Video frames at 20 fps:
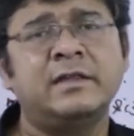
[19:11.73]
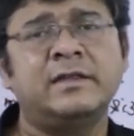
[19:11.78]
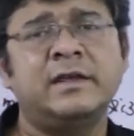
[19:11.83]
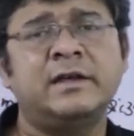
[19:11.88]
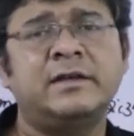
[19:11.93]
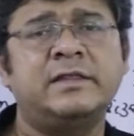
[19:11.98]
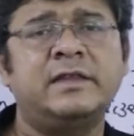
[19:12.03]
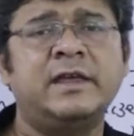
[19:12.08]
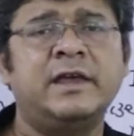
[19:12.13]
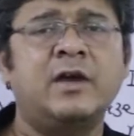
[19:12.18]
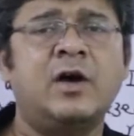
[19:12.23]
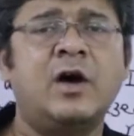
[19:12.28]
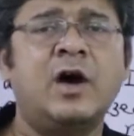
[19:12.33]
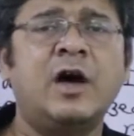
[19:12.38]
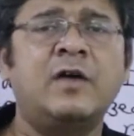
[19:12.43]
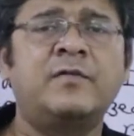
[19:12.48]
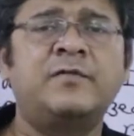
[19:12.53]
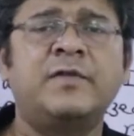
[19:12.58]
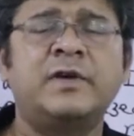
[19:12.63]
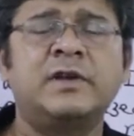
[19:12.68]
that they
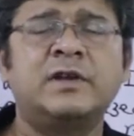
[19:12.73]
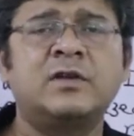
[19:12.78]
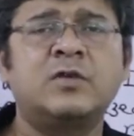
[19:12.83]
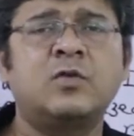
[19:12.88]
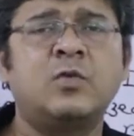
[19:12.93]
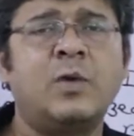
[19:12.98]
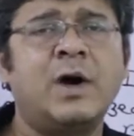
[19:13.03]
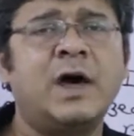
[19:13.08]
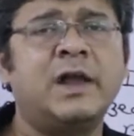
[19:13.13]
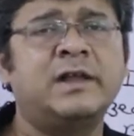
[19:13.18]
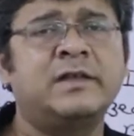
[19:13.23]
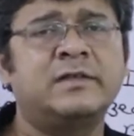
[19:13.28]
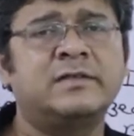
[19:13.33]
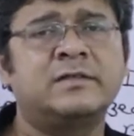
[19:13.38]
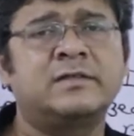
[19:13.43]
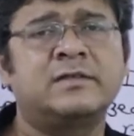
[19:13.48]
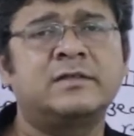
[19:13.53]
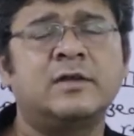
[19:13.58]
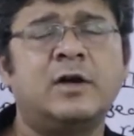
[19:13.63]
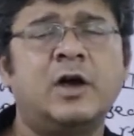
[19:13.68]
often
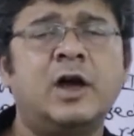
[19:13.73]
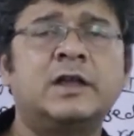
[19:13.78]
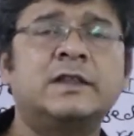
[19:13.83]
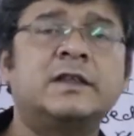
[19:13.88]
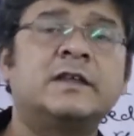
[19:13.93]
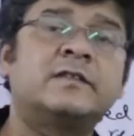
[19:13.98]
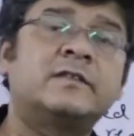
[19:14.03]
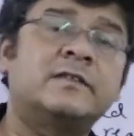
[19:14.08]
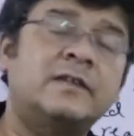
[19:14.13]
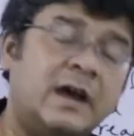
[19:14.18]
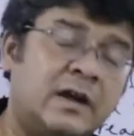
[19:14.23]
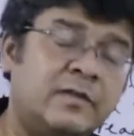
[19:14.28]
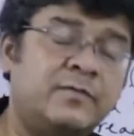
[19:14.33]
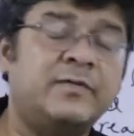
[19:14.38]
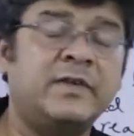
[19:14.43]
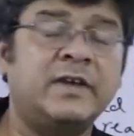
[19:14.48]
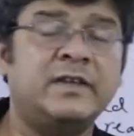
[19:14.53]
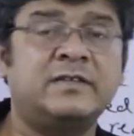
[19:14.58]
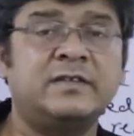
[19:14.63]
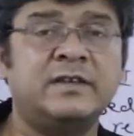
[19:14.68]
coalesce on the
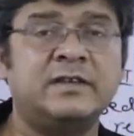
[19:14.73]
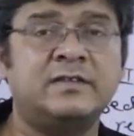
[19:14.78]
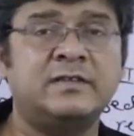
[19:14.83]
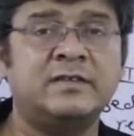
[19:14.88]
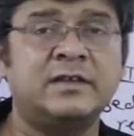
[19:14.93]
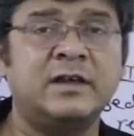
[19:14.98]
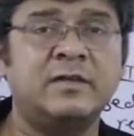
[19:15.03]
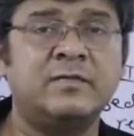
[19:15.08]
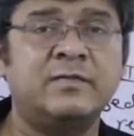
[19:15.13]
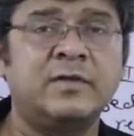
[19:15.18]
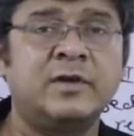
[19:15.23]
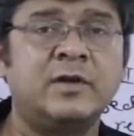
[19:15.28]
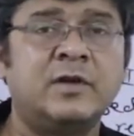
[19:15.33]
surface itself,